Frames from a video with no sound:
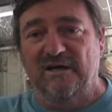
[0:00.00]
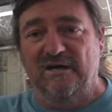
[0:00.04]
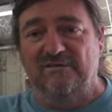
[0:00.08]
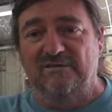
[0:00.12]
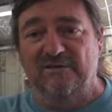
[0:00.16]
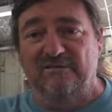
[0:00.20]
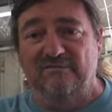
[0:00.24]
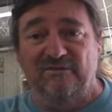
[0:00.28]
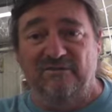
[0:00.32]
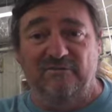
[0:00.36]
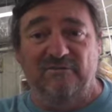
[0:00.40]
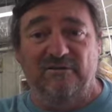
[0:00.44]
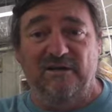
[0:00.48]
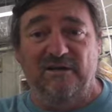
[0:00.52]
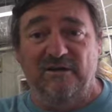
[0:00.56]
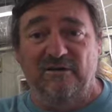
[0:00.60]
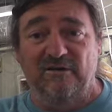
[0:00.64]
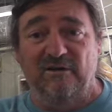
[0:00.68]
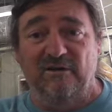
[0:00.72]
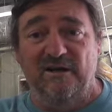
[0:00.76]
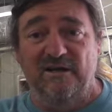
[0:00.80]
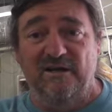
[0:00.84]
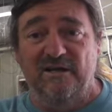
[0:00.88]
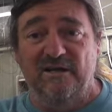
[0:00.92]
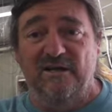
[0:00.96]
They're very
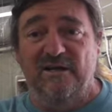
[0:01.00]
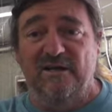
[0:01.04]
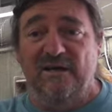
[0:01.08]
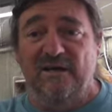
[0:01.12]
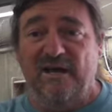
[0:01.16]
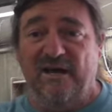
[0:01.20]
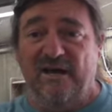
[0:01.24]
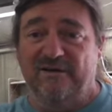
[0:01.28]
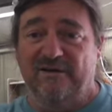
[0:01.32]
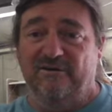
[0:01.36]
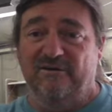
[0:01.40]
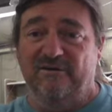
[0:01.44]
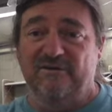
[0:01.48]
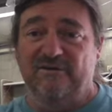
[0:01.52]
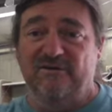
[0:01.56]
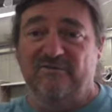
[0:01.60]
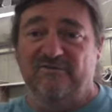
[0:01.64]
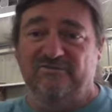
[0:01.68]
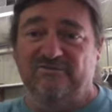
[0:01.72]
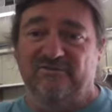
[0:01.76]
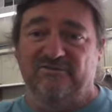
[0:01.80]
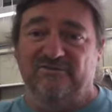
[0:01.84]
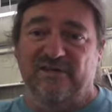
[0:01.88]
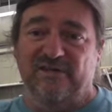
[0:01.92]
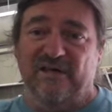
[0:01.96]
light, and I
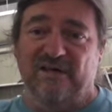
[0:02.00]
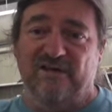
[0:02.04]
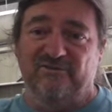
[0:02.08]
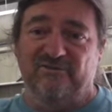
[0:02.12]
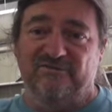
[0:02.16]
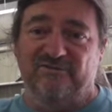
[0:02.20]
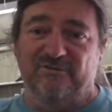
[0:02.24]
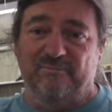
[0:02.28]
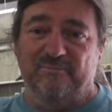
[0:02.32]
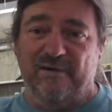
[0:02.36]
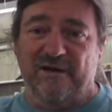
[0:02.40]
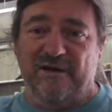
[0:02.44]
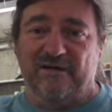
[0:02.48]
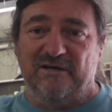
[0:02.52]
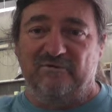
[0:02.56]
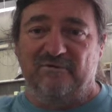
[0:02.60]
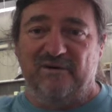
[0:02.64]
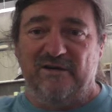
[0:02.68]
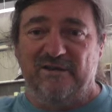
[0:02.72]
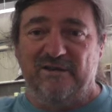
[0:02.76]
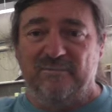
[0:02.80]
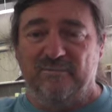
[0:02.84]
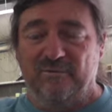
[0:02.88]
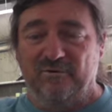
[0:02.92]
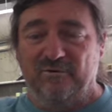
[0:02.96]
use the towels to pack
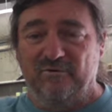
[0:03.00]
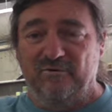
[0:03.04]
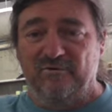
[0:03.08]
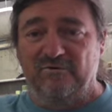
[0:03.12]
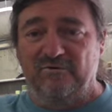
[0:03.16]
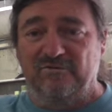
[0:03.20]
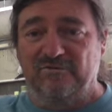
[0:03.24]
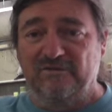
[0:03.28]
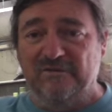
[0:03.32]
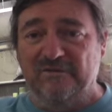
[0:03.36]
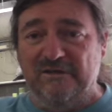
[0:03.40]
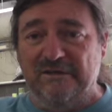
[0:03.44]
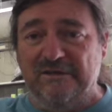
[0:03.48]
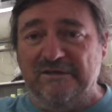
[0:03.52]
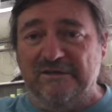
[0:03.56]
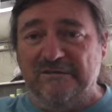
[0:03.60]
around the boards.